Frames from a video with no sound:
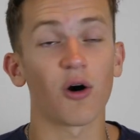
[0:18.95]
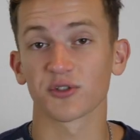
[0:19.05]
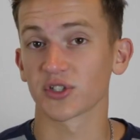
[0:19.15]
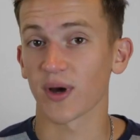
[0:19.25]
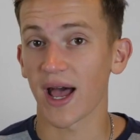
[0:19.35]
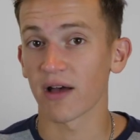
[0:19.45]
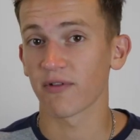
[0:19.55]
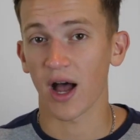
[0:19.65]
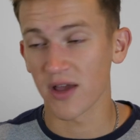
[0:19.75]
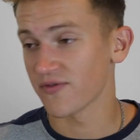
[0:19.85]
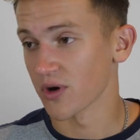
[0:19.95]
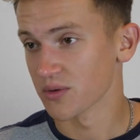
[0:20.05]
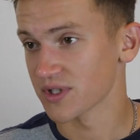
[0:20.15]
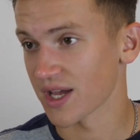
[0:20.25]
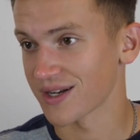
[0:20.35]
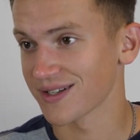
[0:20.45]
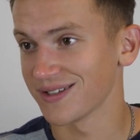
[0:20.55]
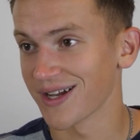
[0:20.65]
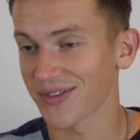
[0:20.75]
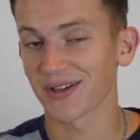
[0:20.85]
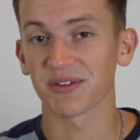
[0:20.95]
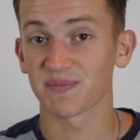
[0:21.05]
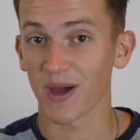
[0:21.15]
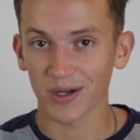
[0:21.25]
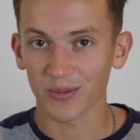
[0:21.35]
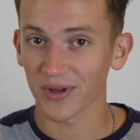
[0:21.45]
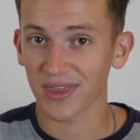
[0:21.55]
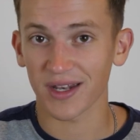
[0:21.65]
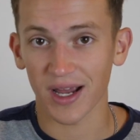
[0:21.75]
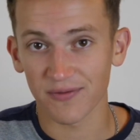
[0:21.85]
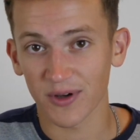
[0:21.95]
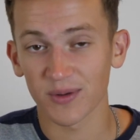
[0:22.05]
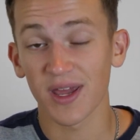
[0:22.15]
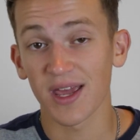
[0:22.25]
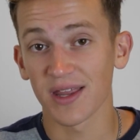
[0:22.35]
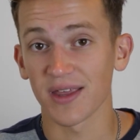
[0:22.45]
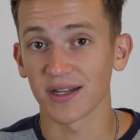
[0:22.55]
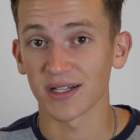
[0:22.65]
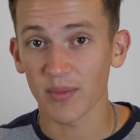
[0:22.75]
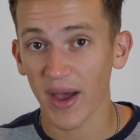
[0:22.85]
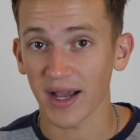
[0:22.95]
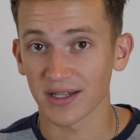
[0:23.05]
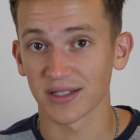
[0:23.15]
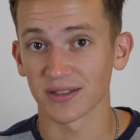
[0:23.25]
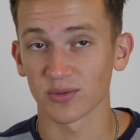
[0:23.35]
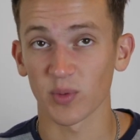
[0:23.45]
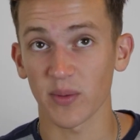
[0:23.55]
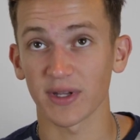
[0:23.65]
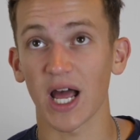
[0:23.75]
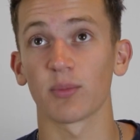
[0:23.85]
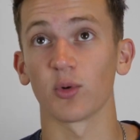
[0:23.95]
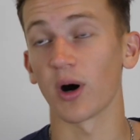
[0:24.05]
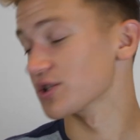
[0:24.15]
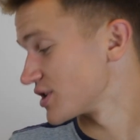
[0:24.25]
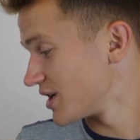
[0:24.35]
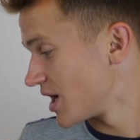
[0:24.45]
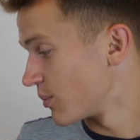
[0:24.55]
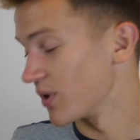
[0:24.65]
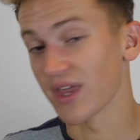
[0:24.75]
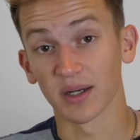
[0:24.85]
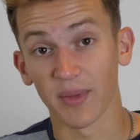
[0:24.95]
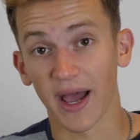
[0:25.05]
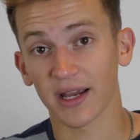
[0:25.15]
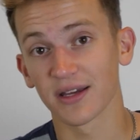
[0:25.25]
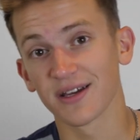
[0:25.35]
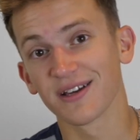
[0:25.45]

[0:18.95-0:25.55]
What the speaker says: also have iPhones, and nothing goes better with an iPhone than a Mac. Well, maybe an Apple Watch, but then a Mac.